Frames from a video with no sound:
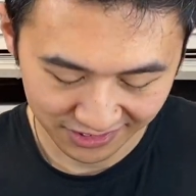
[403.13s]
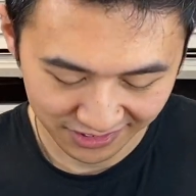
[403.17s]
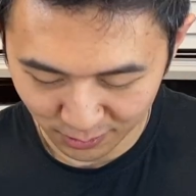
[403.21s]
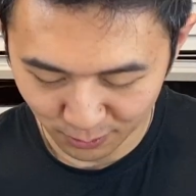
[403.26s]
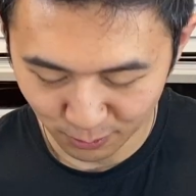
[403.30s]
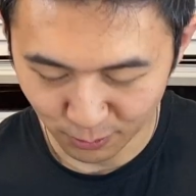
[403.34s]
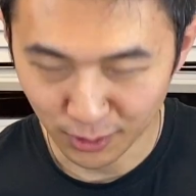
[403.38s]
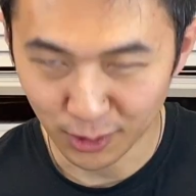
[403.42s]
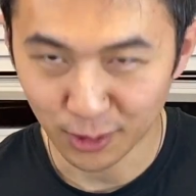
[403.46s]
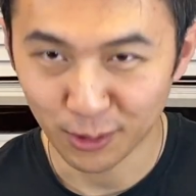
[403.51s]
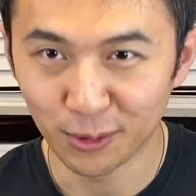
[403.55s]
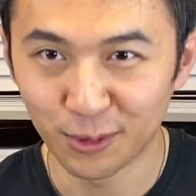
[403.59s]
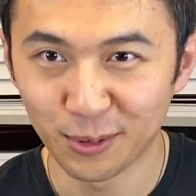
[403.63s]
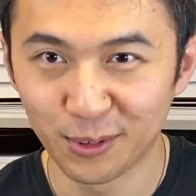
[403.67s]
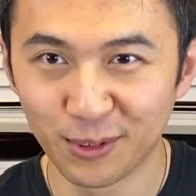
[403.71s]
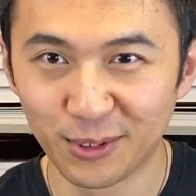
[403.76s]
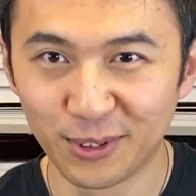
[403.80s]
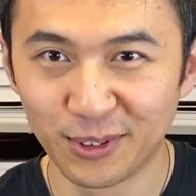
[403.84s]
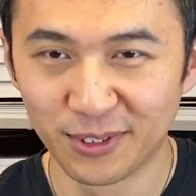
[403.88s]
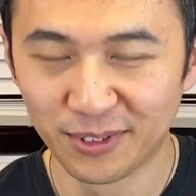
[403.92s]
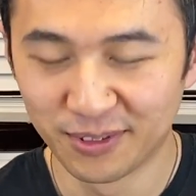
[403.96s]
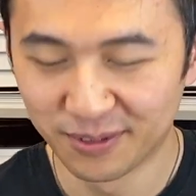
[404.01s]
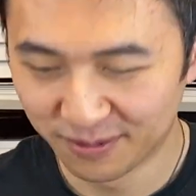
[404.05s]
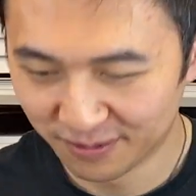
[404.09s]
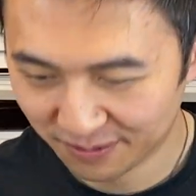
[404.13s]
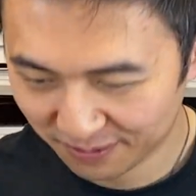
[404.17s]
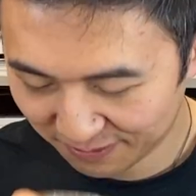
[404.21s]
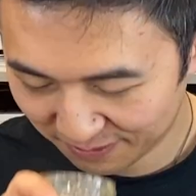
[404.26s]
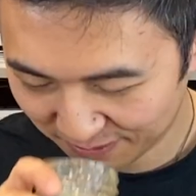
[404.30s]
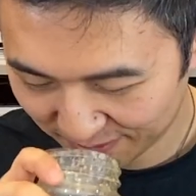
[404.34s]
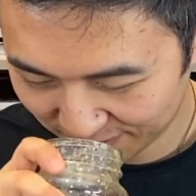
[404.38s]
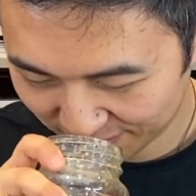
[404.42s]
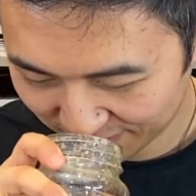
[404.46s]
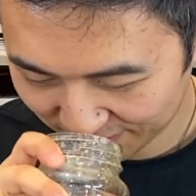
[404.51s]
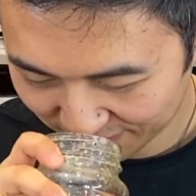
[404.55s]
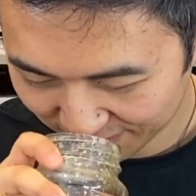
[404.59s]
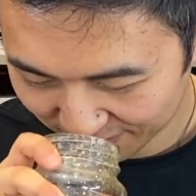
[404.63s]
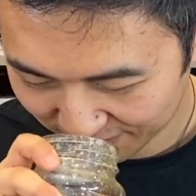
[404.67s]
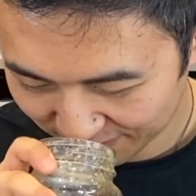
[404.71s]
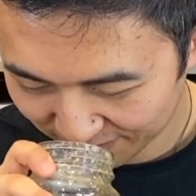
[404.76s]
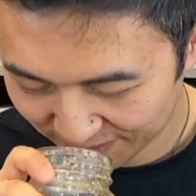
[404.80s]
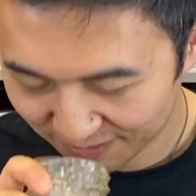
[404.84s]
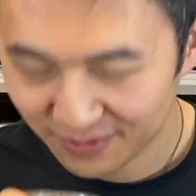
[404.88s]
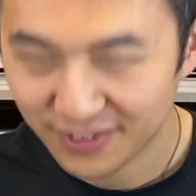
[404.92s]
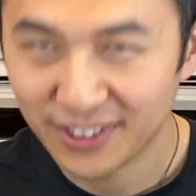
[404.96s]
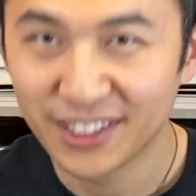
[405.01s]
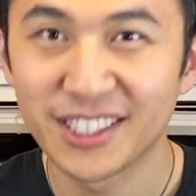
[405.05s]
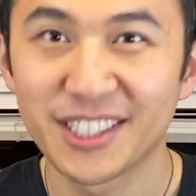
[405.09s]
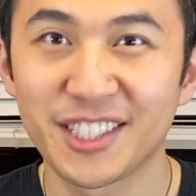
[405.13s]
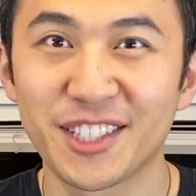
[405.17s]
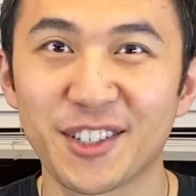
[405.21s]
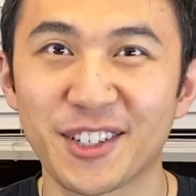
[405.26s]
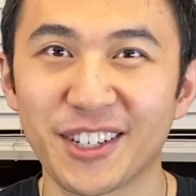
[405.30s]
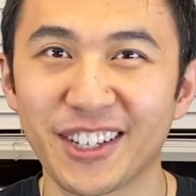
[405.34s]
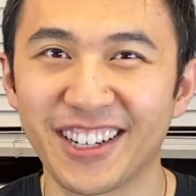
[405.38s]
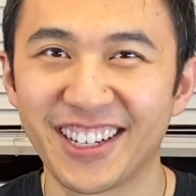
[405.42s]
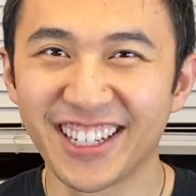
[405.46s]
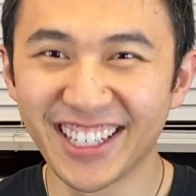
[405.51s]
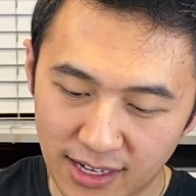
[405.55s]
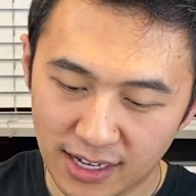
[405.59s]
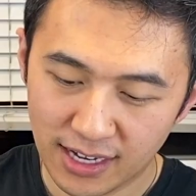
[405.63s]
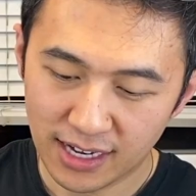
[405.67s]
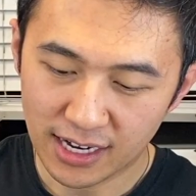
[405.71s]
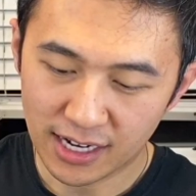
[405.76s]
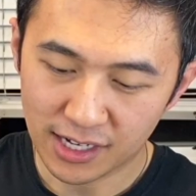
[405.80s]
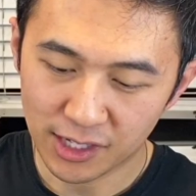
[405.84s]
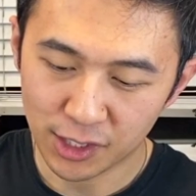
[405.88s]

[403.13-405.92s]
Whoa. Still good. Add a